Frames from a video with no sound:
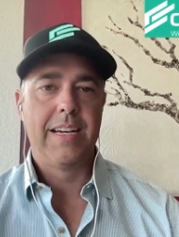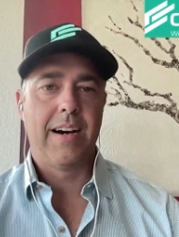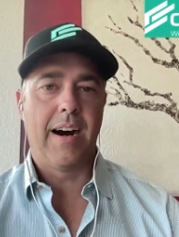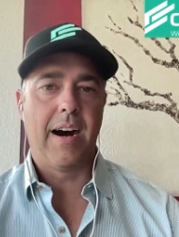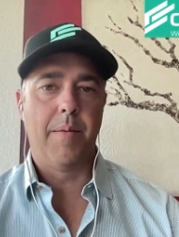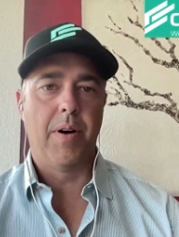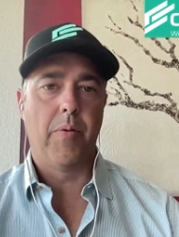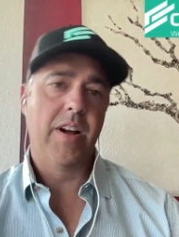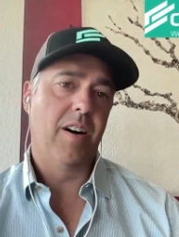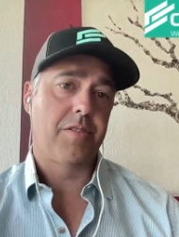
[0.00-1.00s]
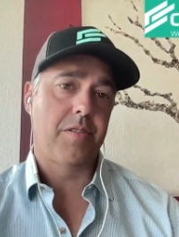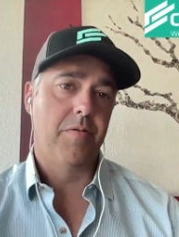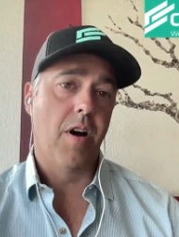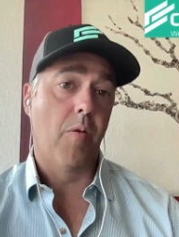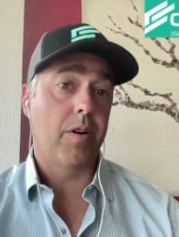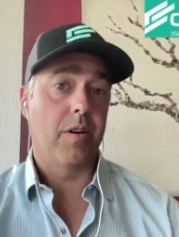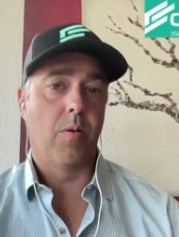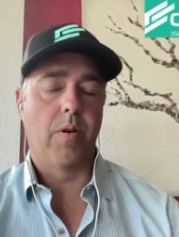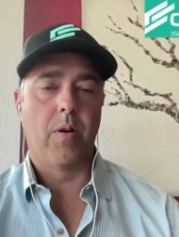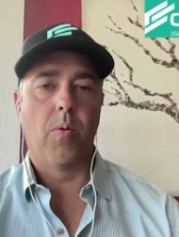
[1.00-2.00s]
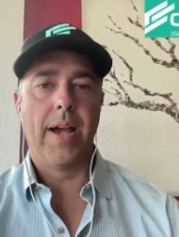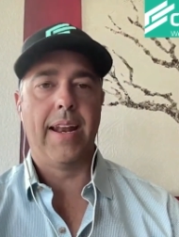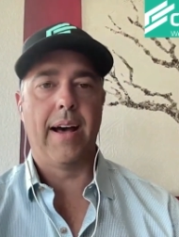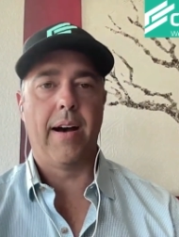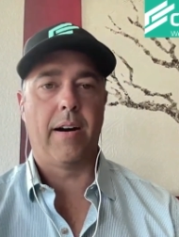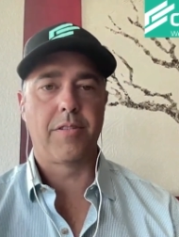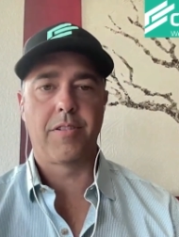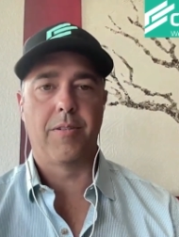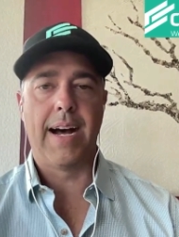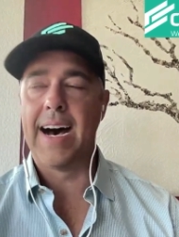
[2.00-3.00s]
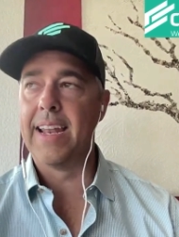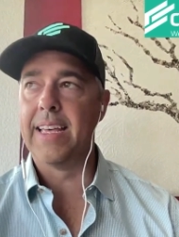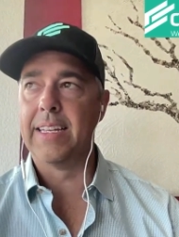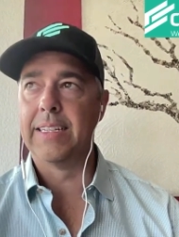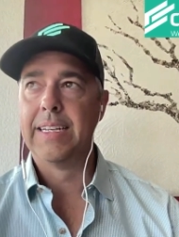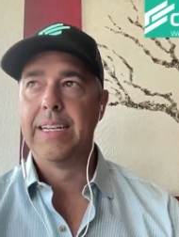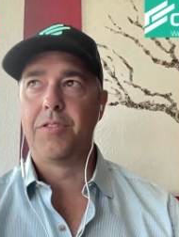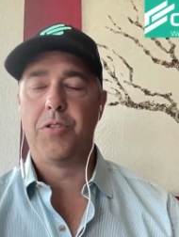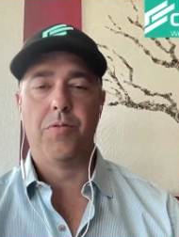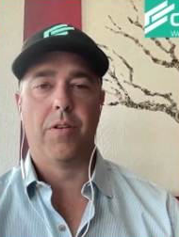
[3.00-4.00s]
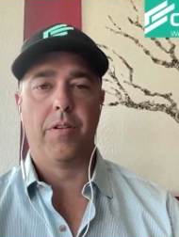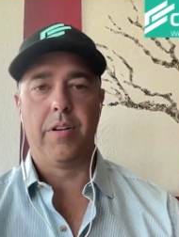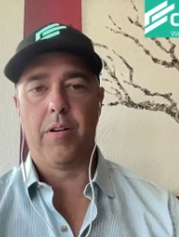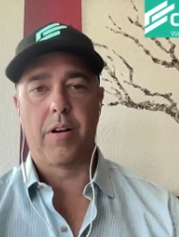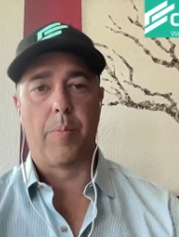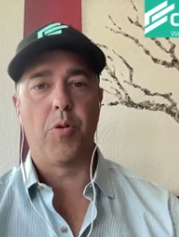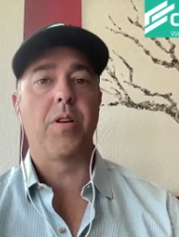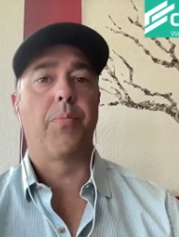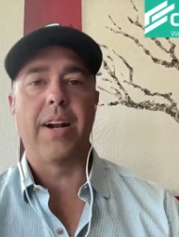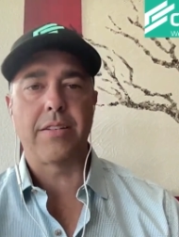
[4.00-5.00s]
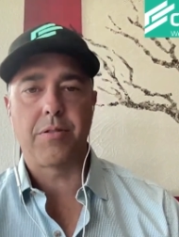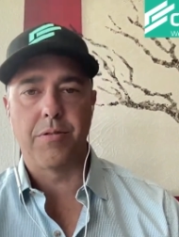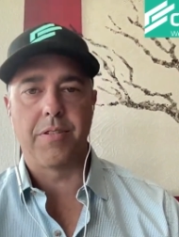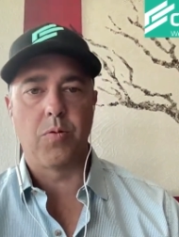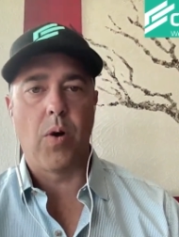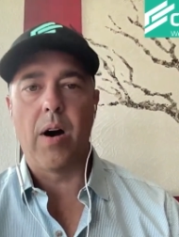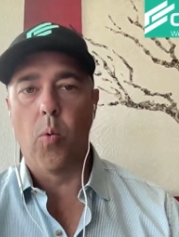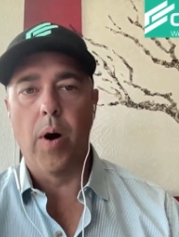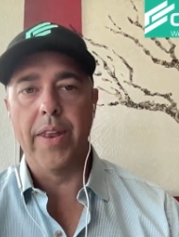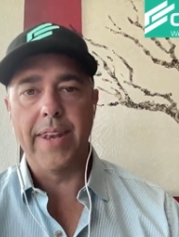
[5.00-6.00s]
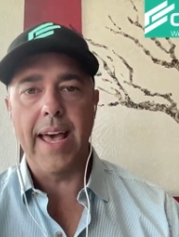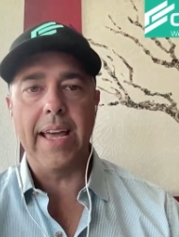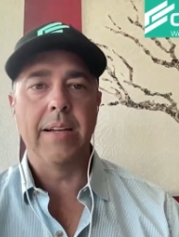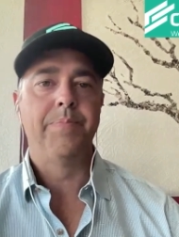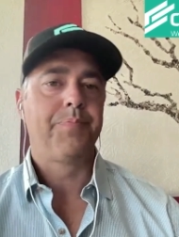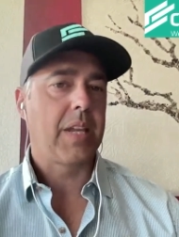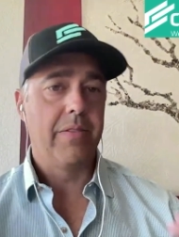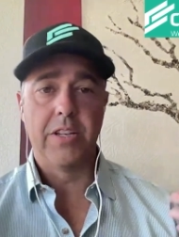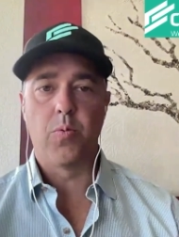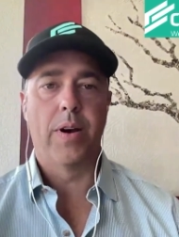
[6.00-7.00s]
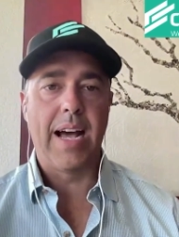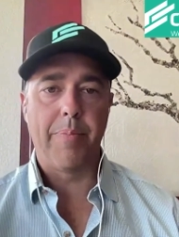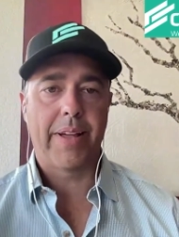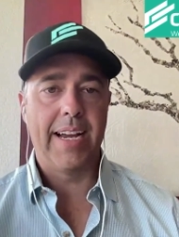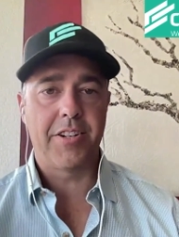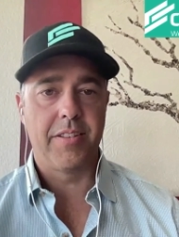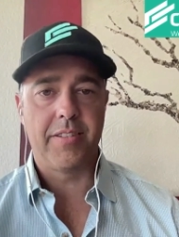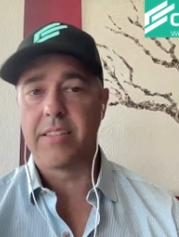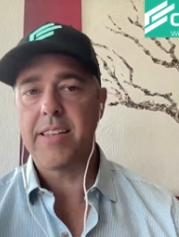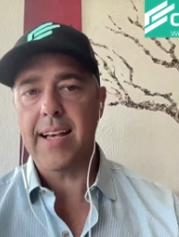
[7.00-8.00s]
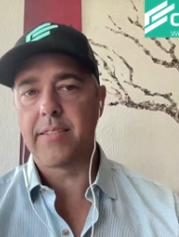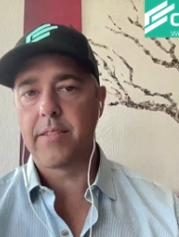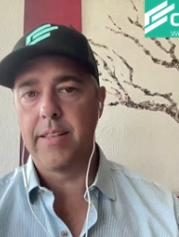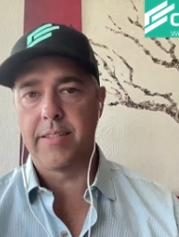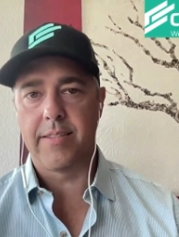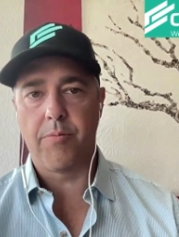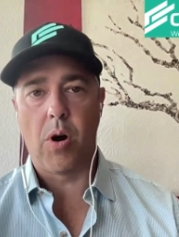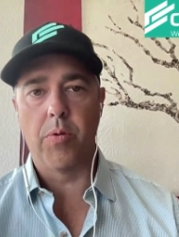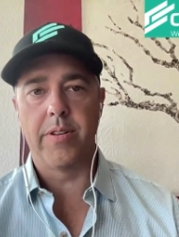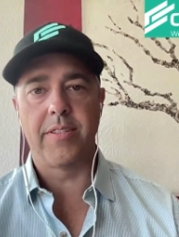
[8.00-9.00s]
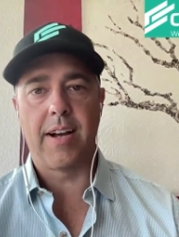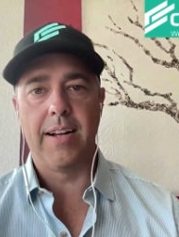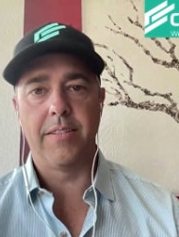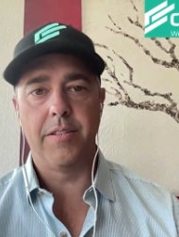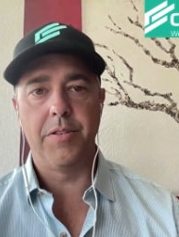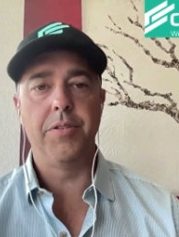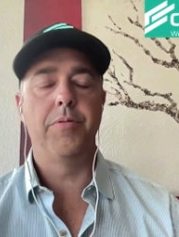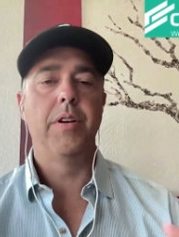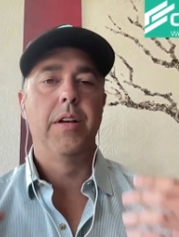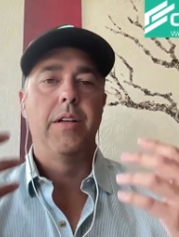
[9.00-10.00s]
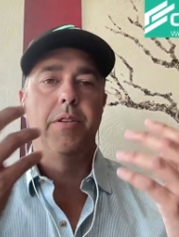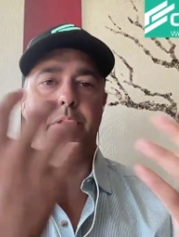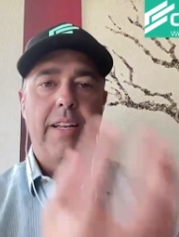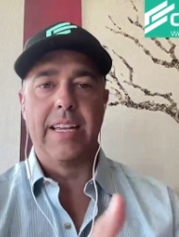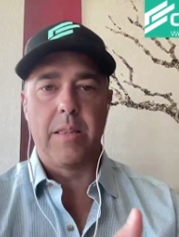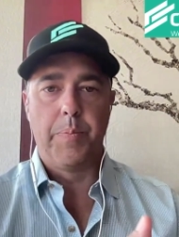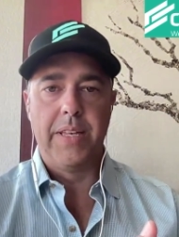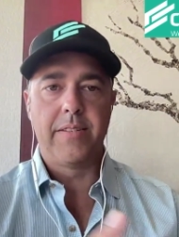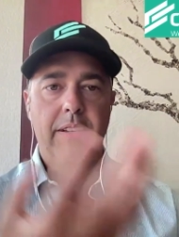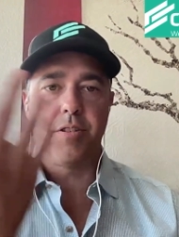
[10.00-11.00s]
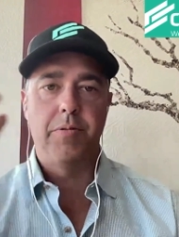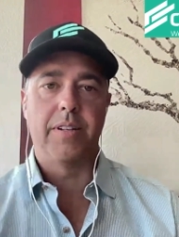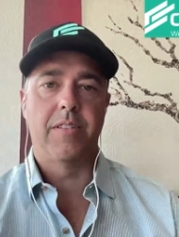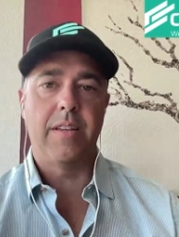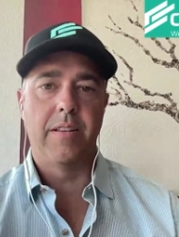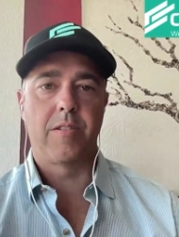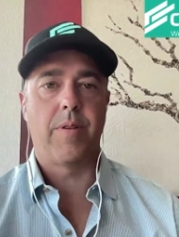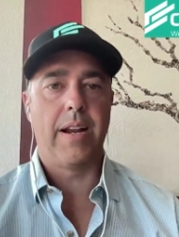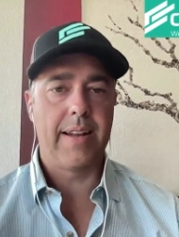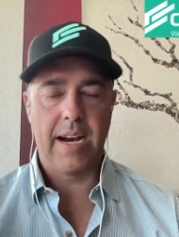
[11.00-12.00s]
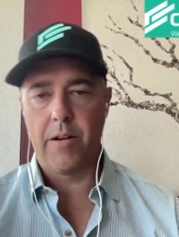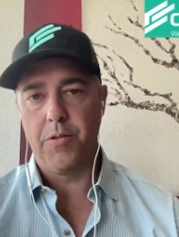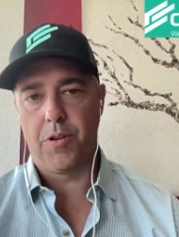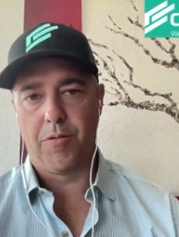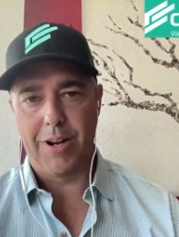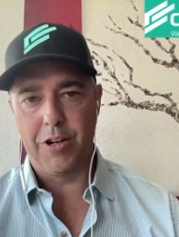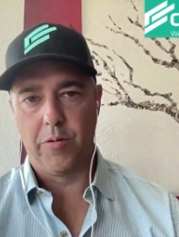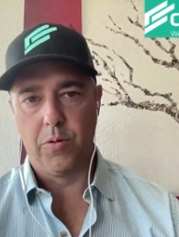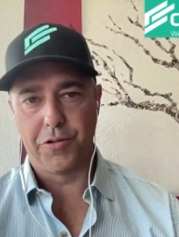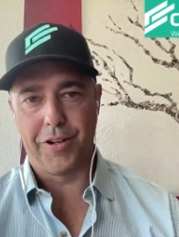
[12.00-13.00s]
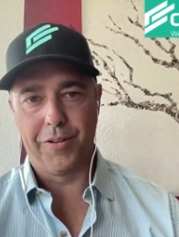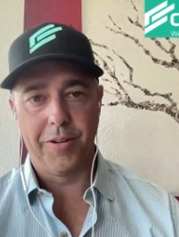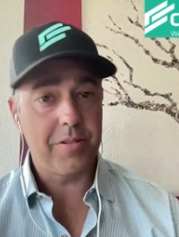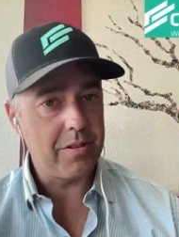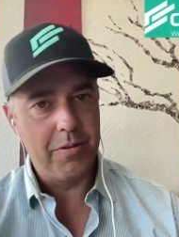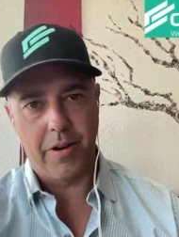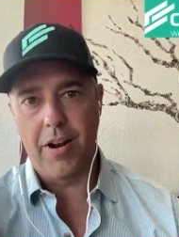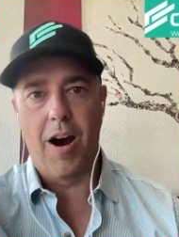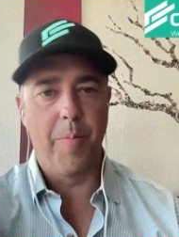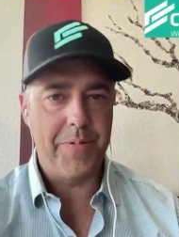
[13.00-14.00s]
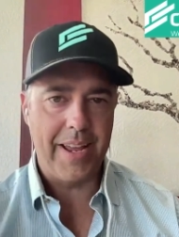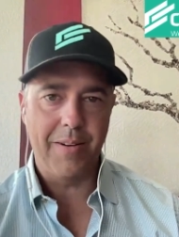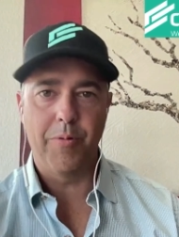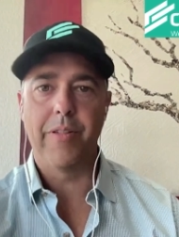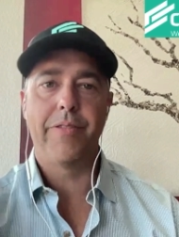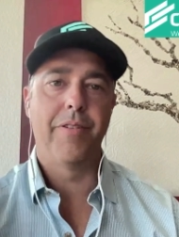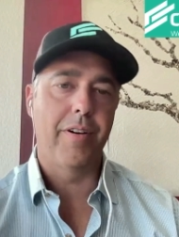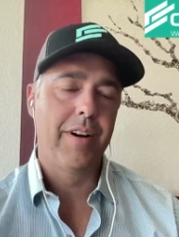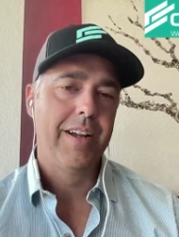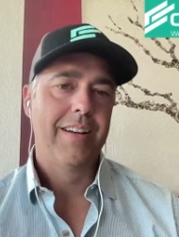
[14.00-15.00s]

But we also know we're going to want a way to also add in 2 or a couple compressors as well one day. This one application says, yes, this is what we're designed to do. You can get to business. You can see this right now. You can write your rules and alerts. You can update with your